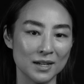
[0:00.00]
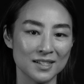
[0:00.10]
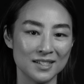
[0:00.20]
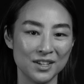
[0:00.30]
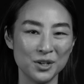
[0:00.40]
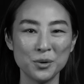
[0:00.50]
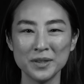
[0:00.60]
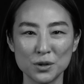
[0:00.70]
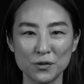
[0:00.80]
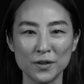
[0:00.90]
because, you know,
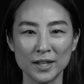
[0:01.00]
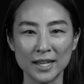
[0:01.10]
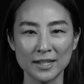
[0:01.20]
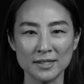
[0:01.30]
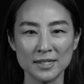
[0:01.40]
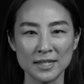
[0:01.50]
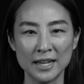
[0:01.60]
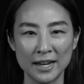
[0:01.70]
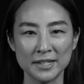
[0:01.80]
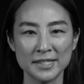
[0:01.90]
when you feel like it's
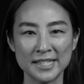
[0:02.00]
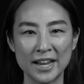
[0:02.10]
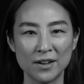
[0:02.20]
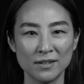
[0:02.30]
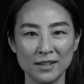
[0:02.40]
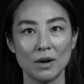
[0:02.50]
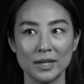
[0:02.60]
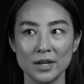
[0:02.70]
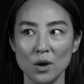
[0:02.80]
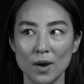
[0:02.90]
getting stale,
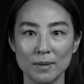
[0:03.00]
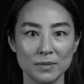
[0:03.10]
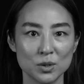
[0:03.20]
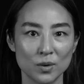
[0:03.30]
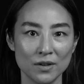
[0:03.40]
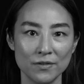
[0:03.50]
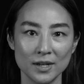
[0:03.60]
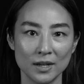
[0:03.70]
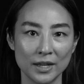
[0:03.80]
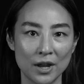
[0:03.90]
I know I'm sort of
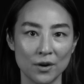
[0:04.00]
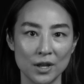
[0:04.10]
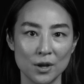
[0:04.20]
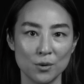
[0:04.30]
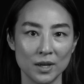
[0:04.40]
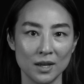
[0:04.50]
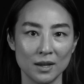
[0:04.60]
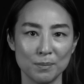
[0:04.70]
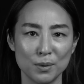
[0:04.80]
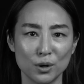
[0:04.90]
in a
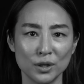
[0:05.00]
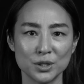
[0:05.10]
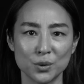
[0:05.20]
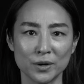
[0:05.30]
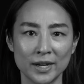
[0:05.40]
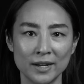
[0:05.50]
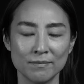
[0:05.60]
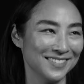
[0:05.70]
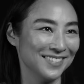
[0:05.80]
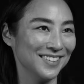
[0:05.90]
karaoke purgatory.